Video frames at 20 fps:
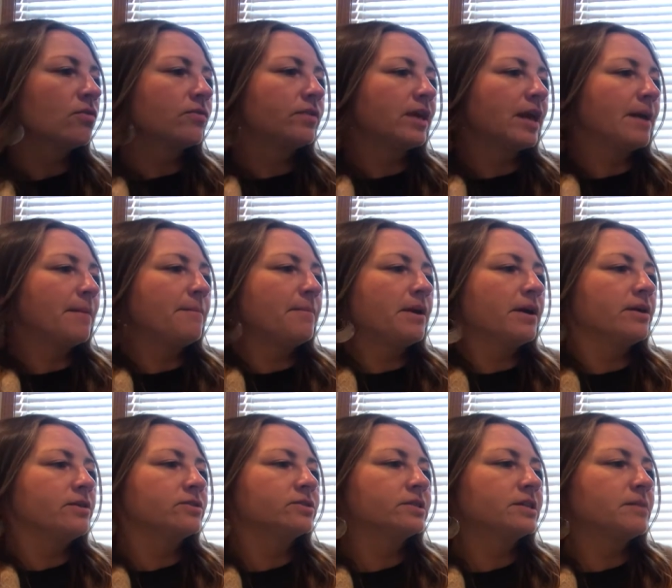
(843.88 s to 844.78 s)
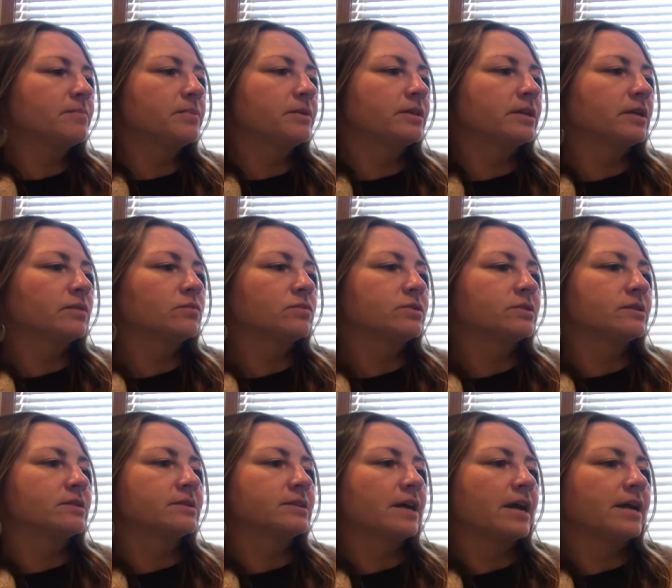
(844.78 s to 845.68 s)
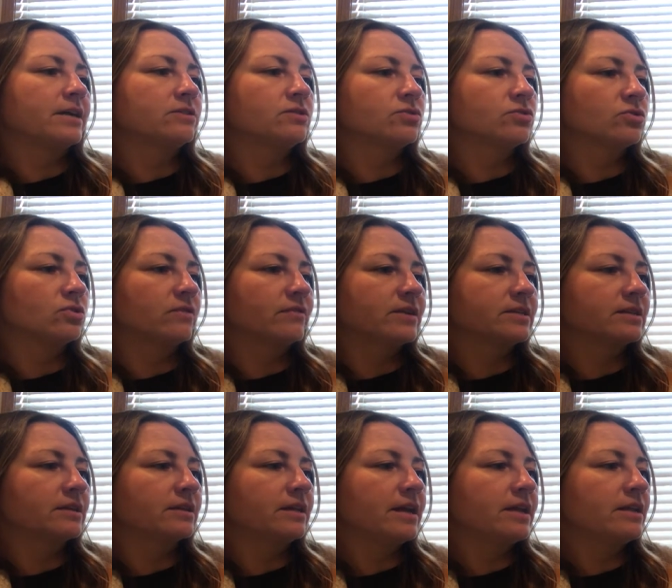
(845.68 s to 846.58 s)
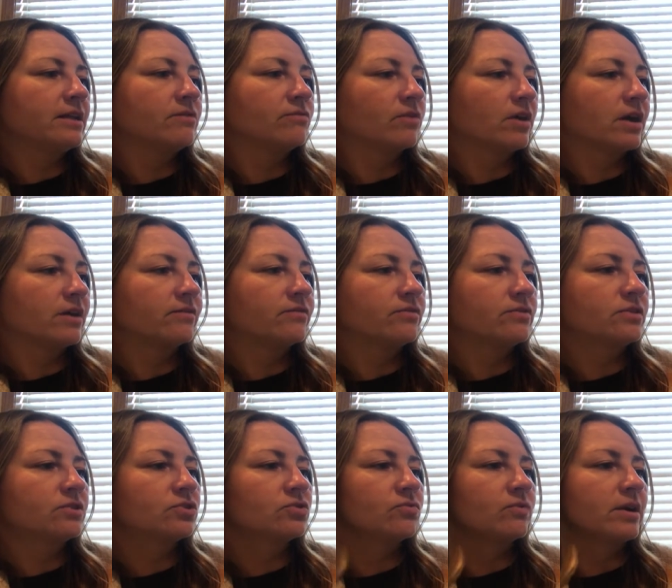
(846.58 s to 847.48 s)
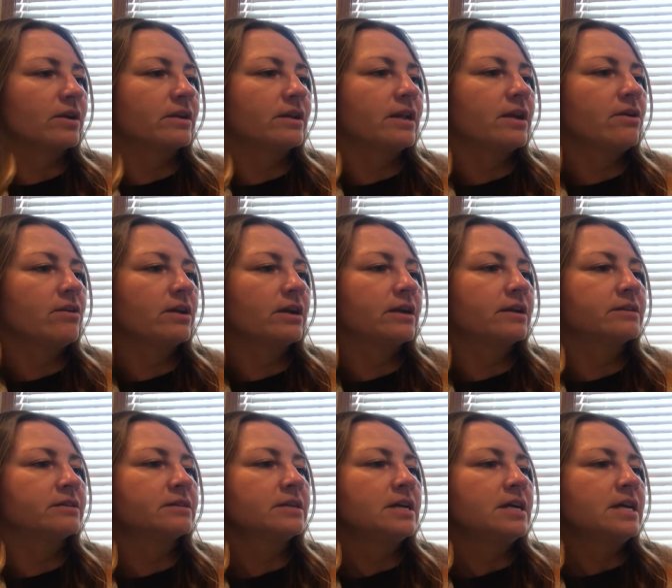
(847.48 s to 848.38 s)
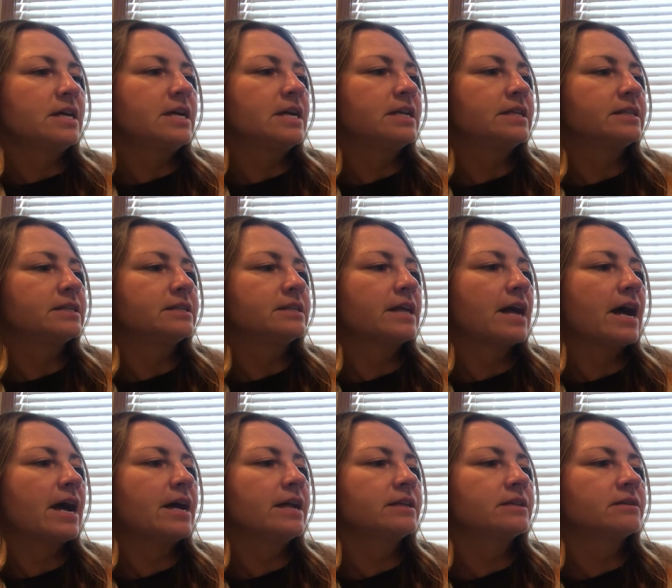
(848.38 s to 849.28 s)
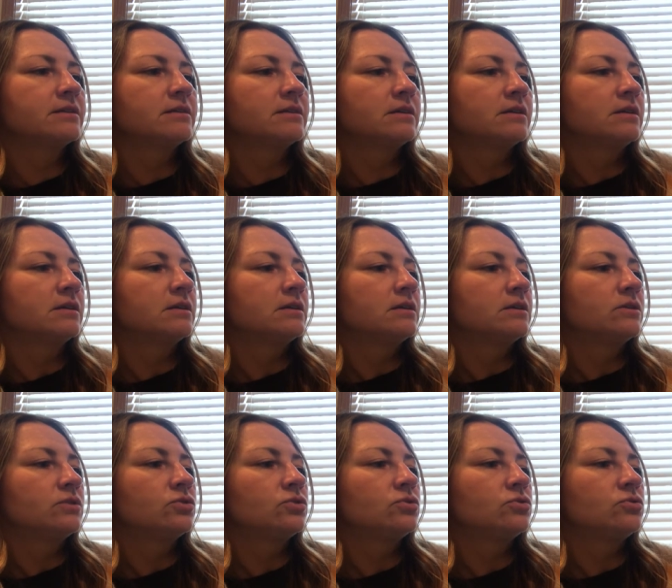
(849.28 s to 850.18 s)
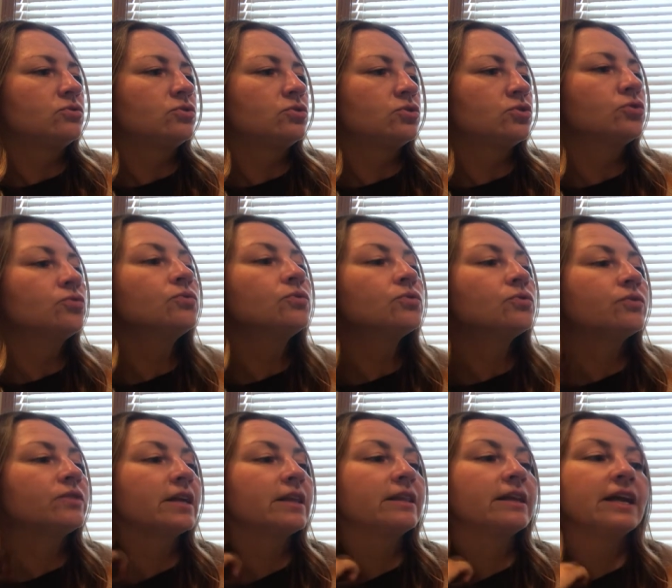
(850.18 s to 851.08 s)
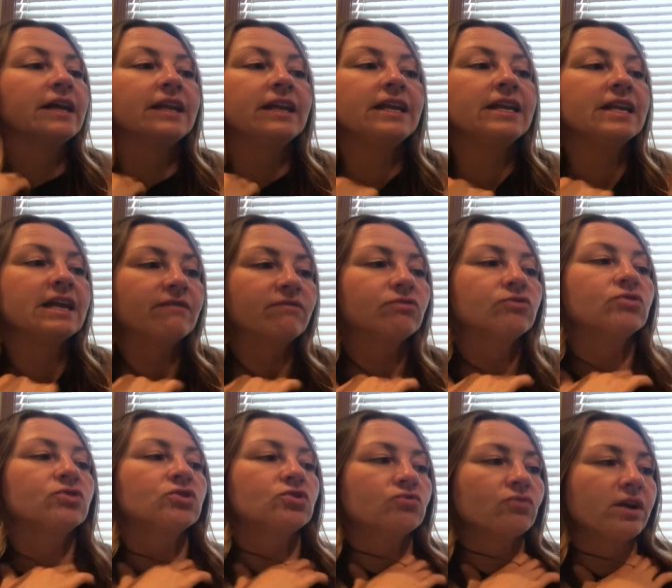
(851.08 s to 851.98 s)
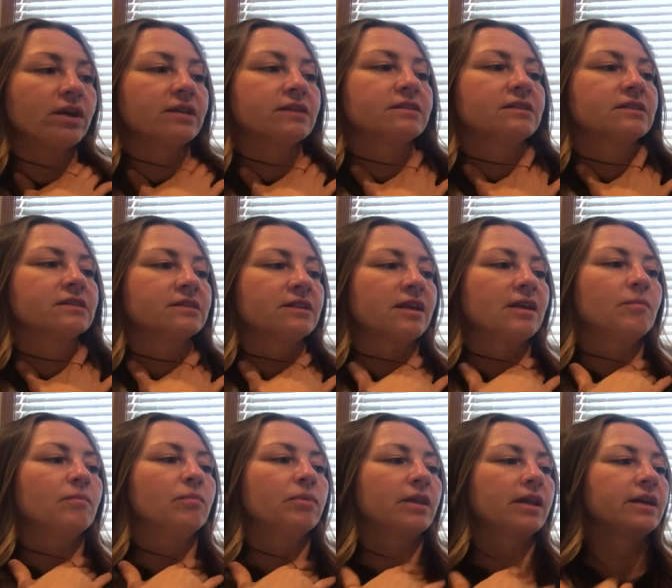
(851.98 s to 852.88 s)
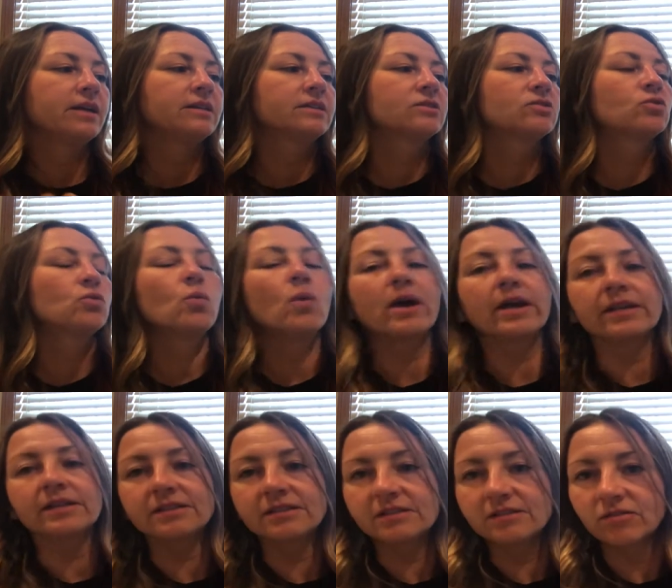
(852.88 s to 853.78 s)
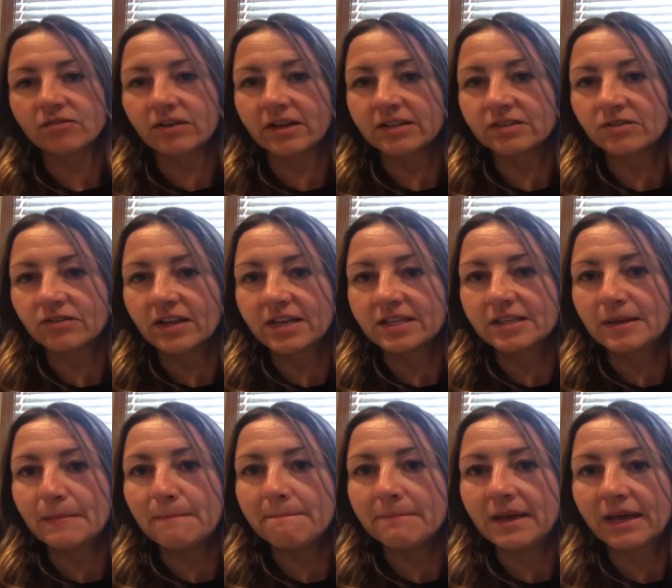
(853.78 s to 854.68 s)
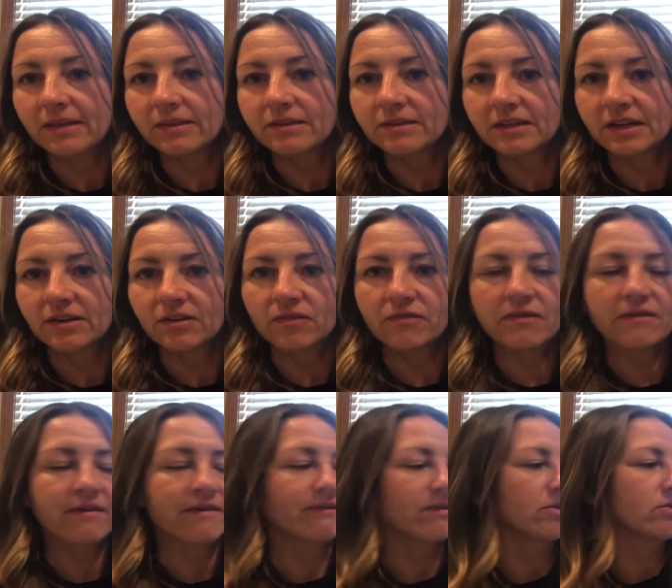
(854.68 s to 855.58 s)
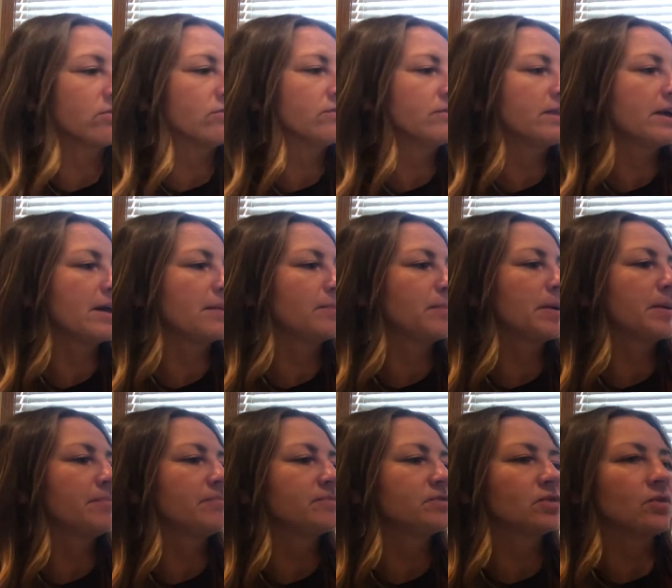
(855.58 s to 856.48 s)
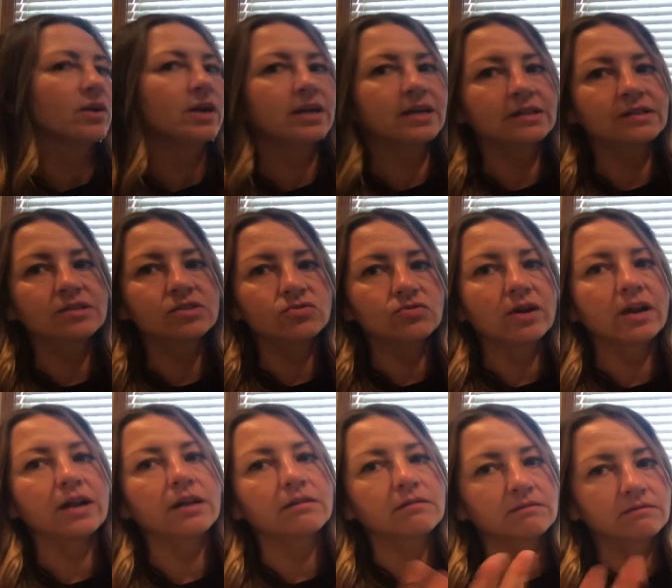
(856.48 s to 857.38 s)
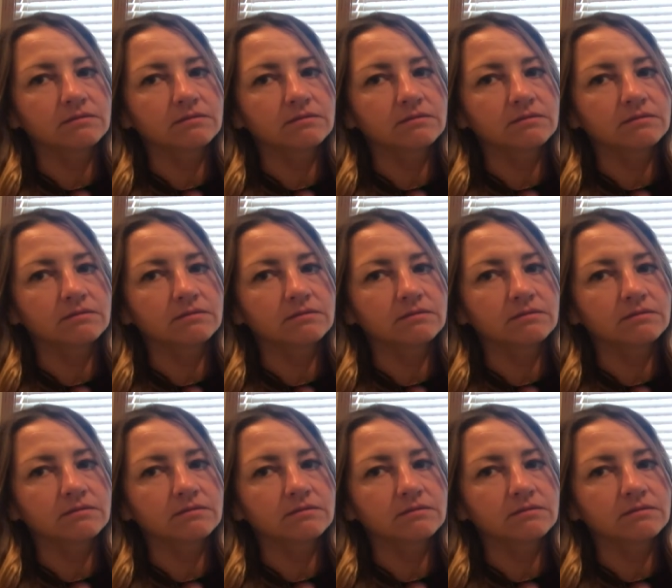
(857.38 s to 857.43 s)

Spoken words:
the Empire State Building was designed to serve as a lightning rod for the surrounding areas. It is not true that lightning never strikes the same place twice. Okay, so that's a myth. I don't know if you've ever heard that, but so it can strike